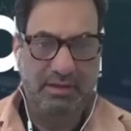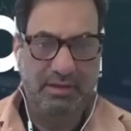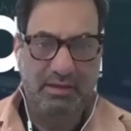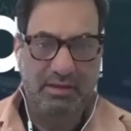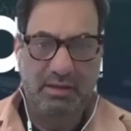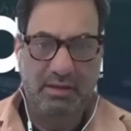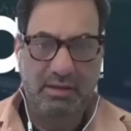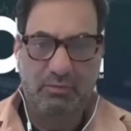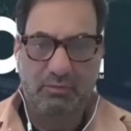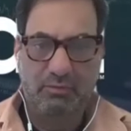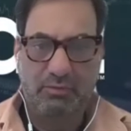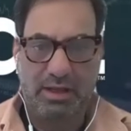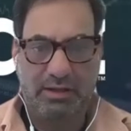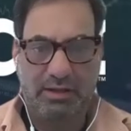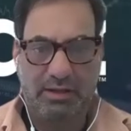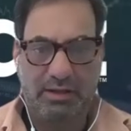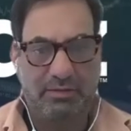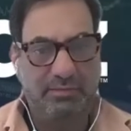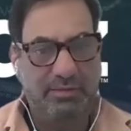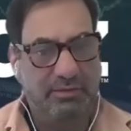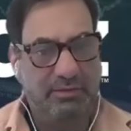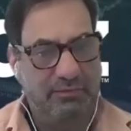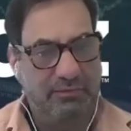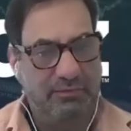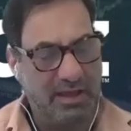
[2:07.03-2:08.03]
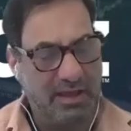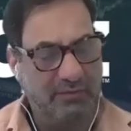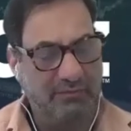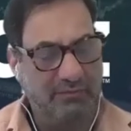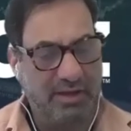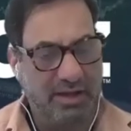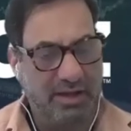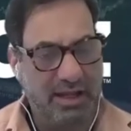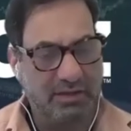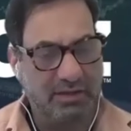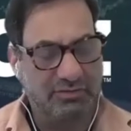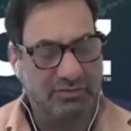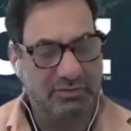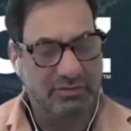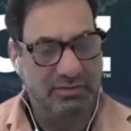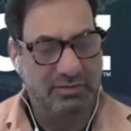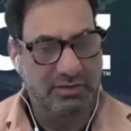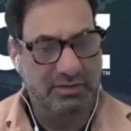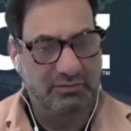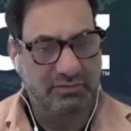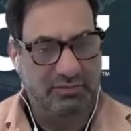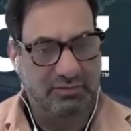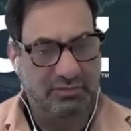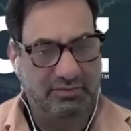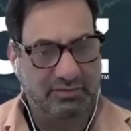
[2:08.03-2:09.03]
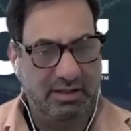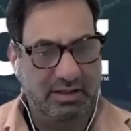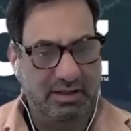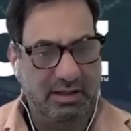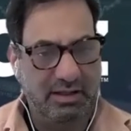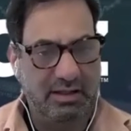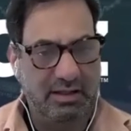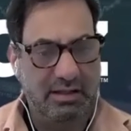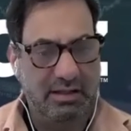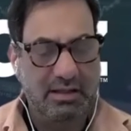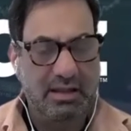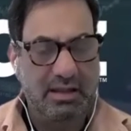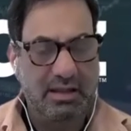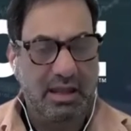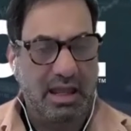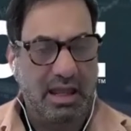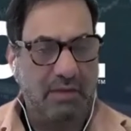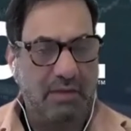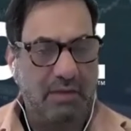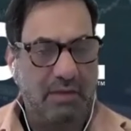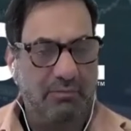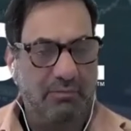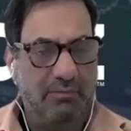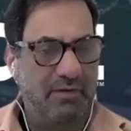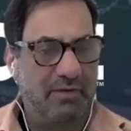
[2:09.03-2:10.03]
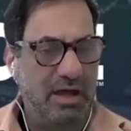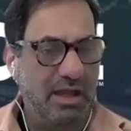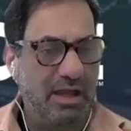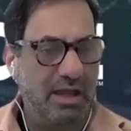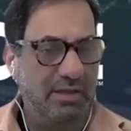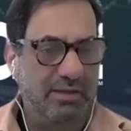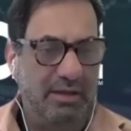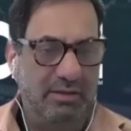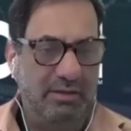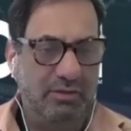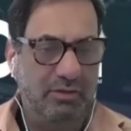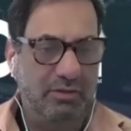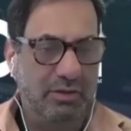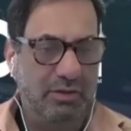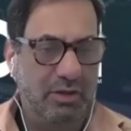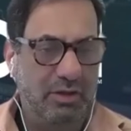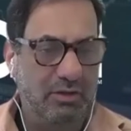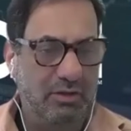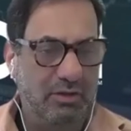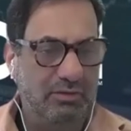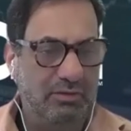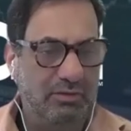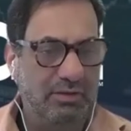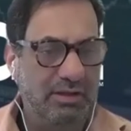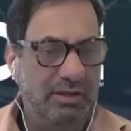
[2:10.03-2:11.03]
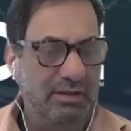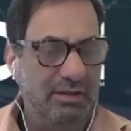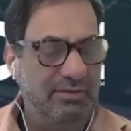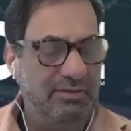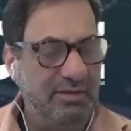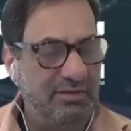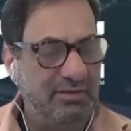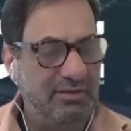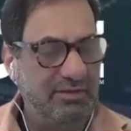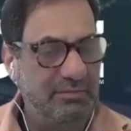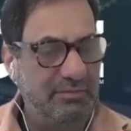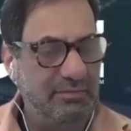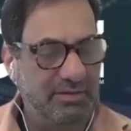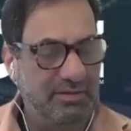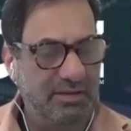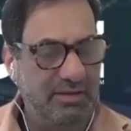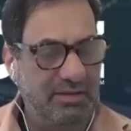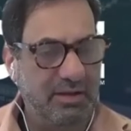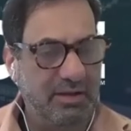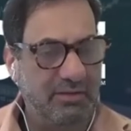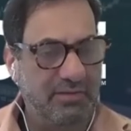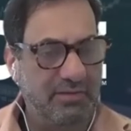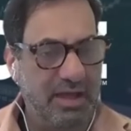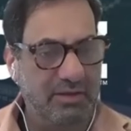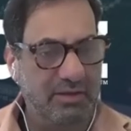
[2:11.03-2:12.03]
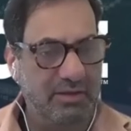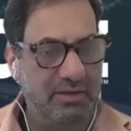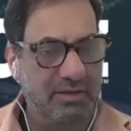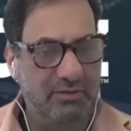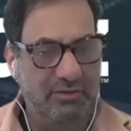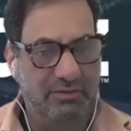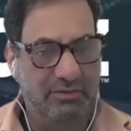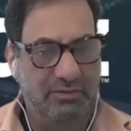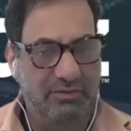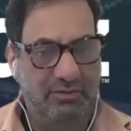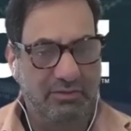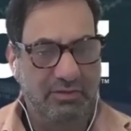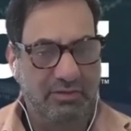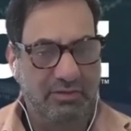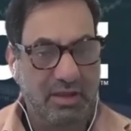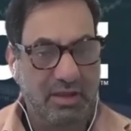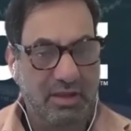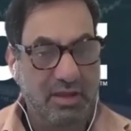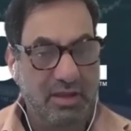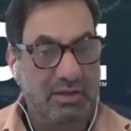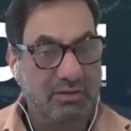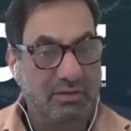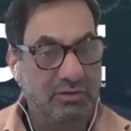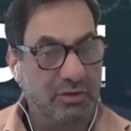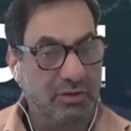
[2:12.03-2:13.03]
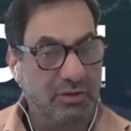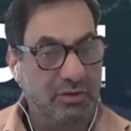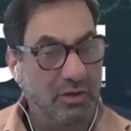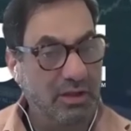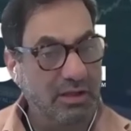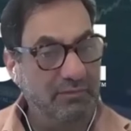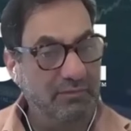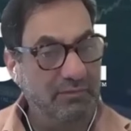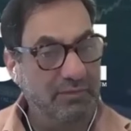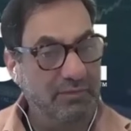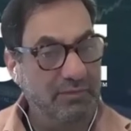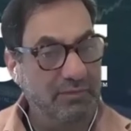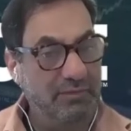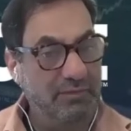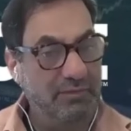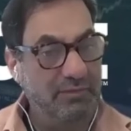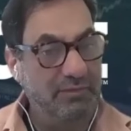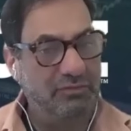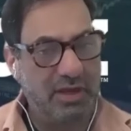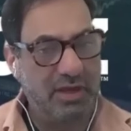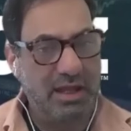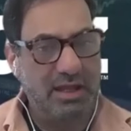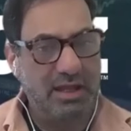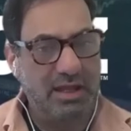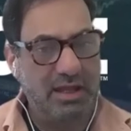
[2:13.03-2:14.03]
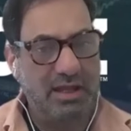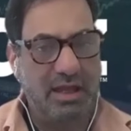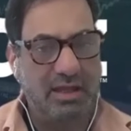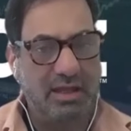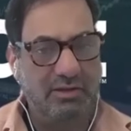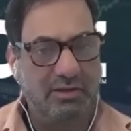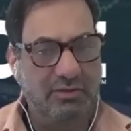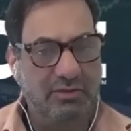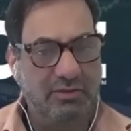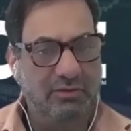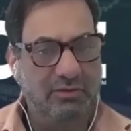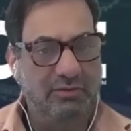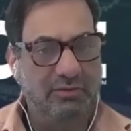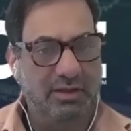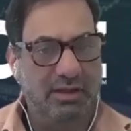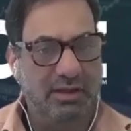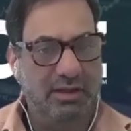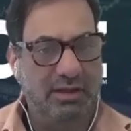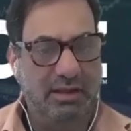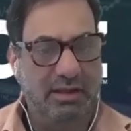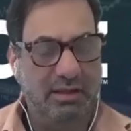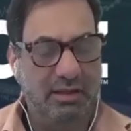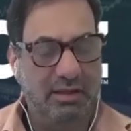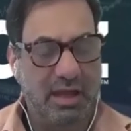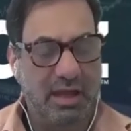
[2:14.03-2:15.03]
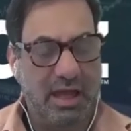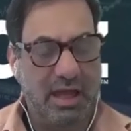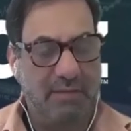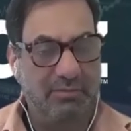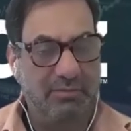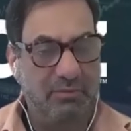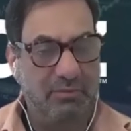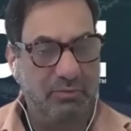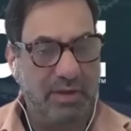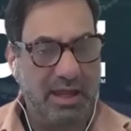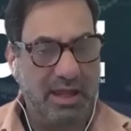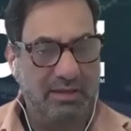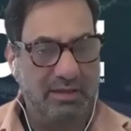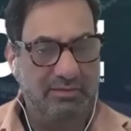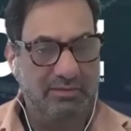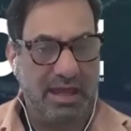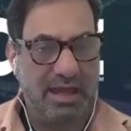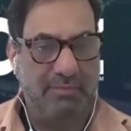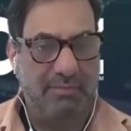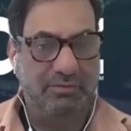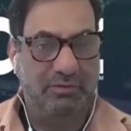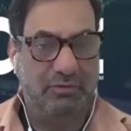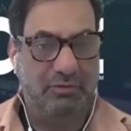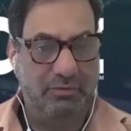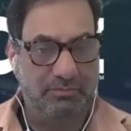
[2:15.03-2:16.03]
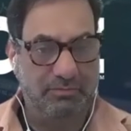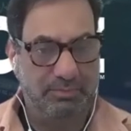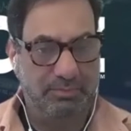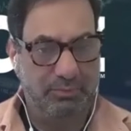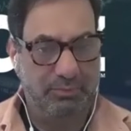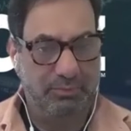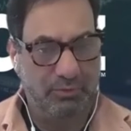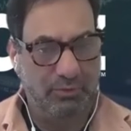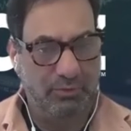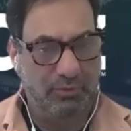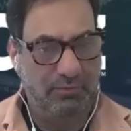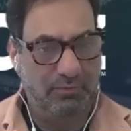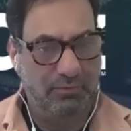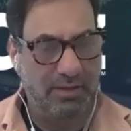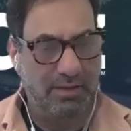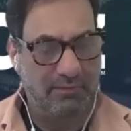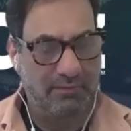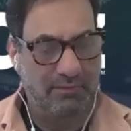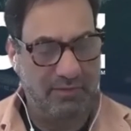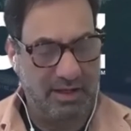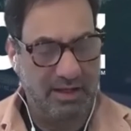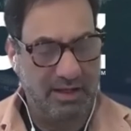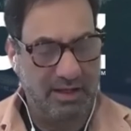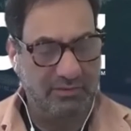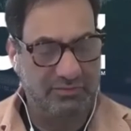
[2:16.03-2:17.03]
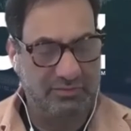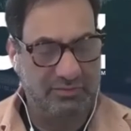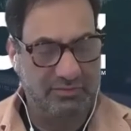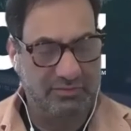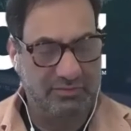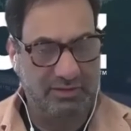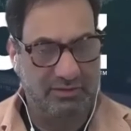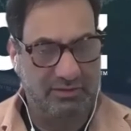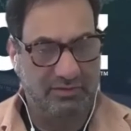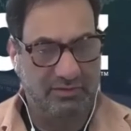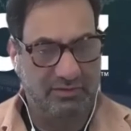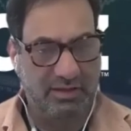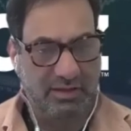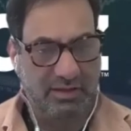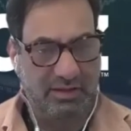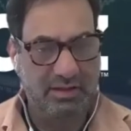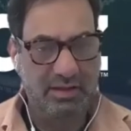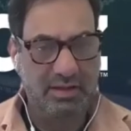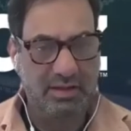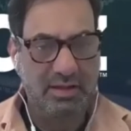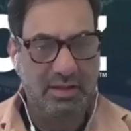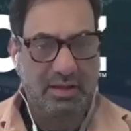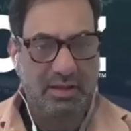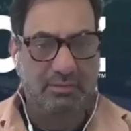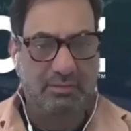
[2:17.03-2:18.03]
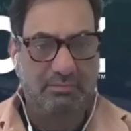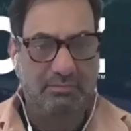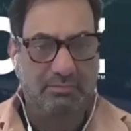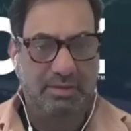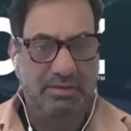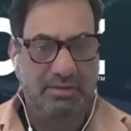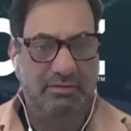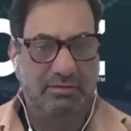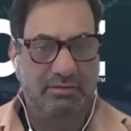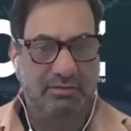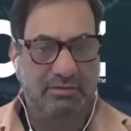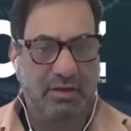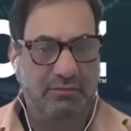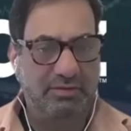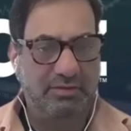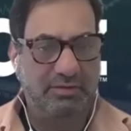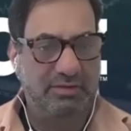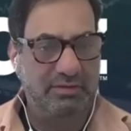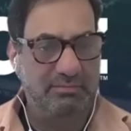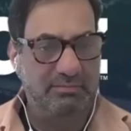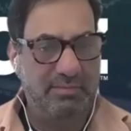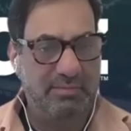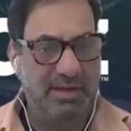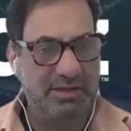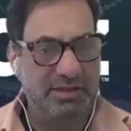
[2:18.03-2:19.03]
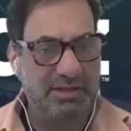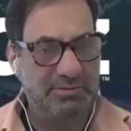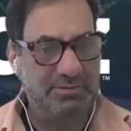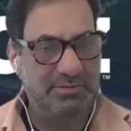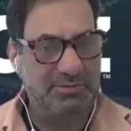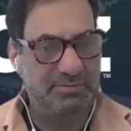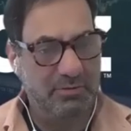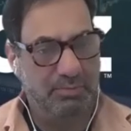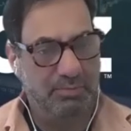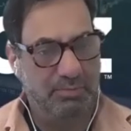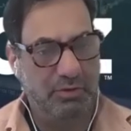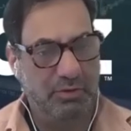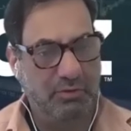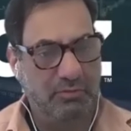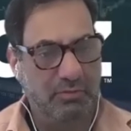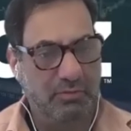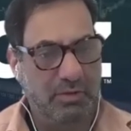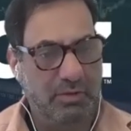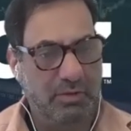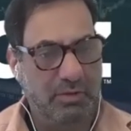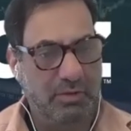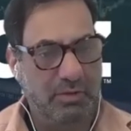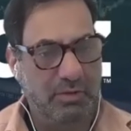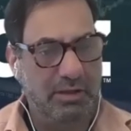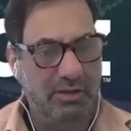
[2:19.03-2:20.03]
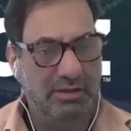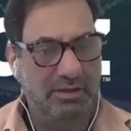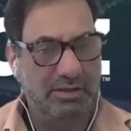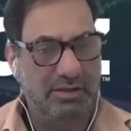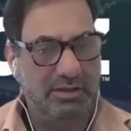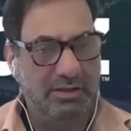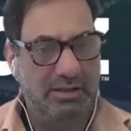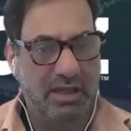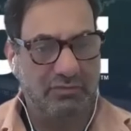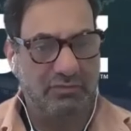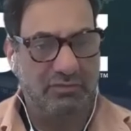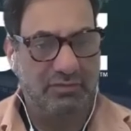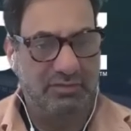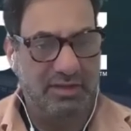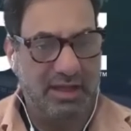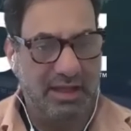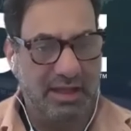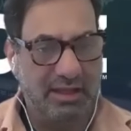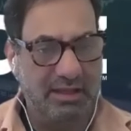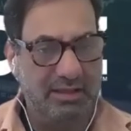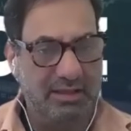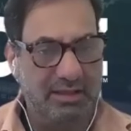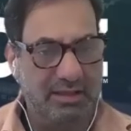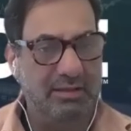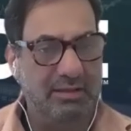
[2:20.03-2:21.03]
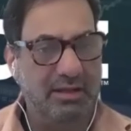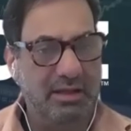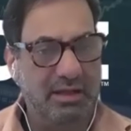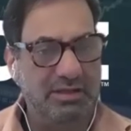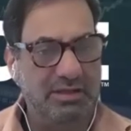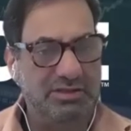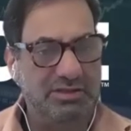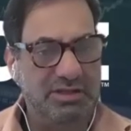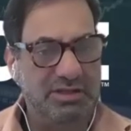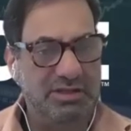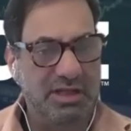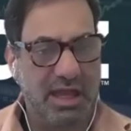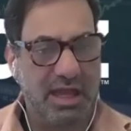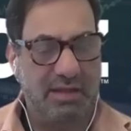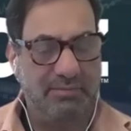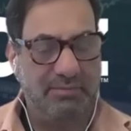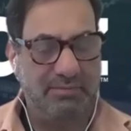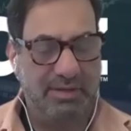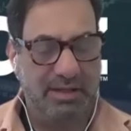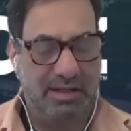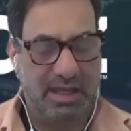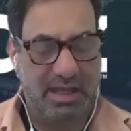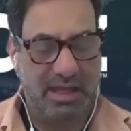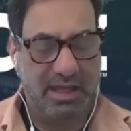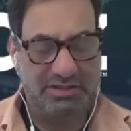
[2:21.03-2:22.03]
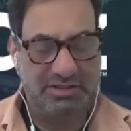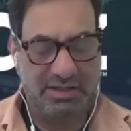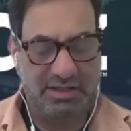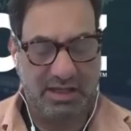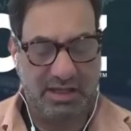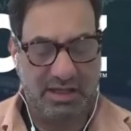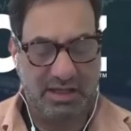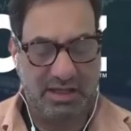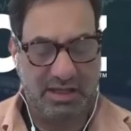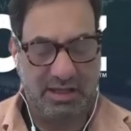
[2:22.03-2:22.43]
One of them is financial literacy, and we find that nearly 60% of our users, even in Australia, are using the Raiz app to improve their financial literacy. But this is obviously much more important when we go into countries like Indonesia and Malaysia,